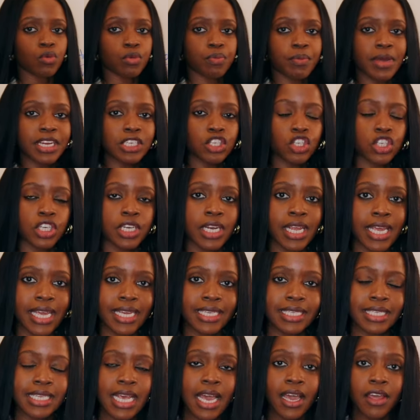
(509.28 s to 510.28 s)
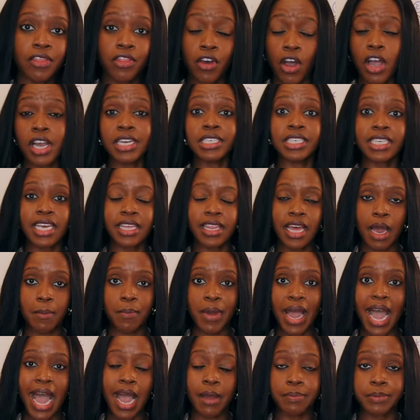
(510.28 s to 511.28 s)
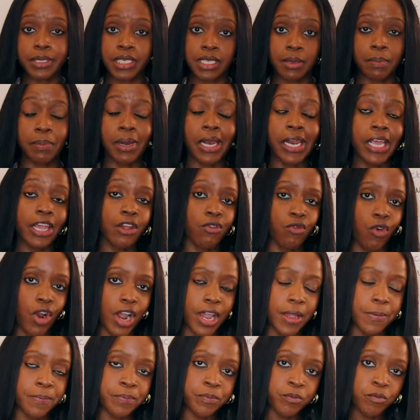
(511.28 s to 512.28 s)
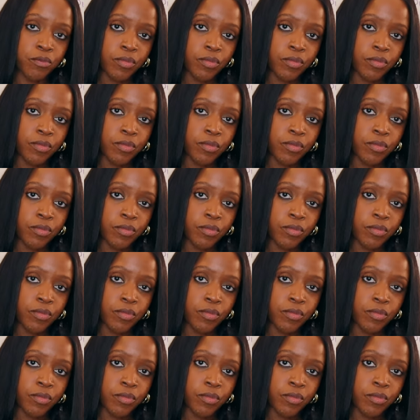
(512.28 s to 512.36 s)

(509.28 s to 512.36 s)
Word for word: I would mention is the idea that perhaps the playwright